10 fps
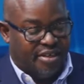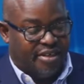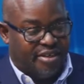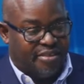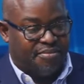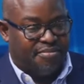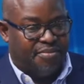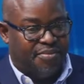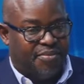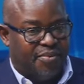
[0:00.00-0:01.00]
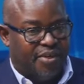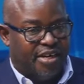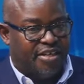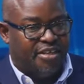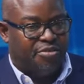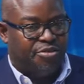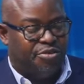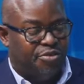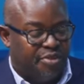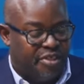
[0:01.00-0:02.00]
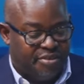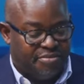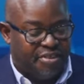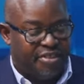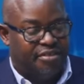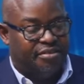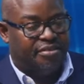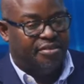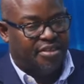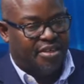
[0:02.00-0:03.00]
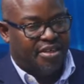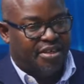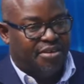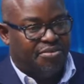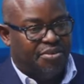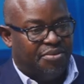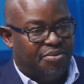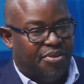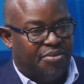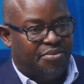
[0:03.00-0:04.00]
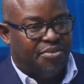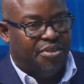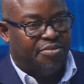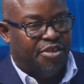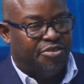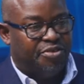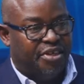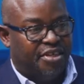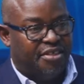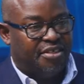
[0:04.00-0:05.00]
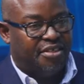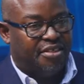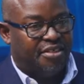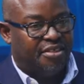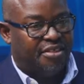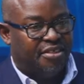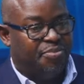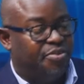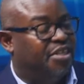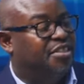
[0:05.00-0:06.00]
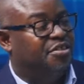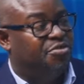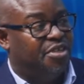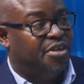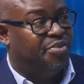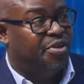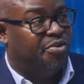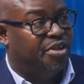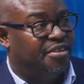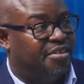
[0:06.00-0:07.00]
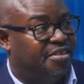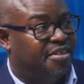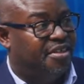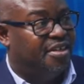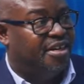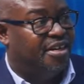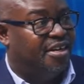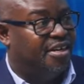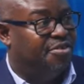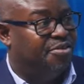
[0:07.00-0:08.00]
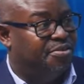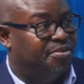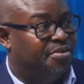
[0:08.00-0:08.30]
And then also we'll make sure that the prizes which are being won are,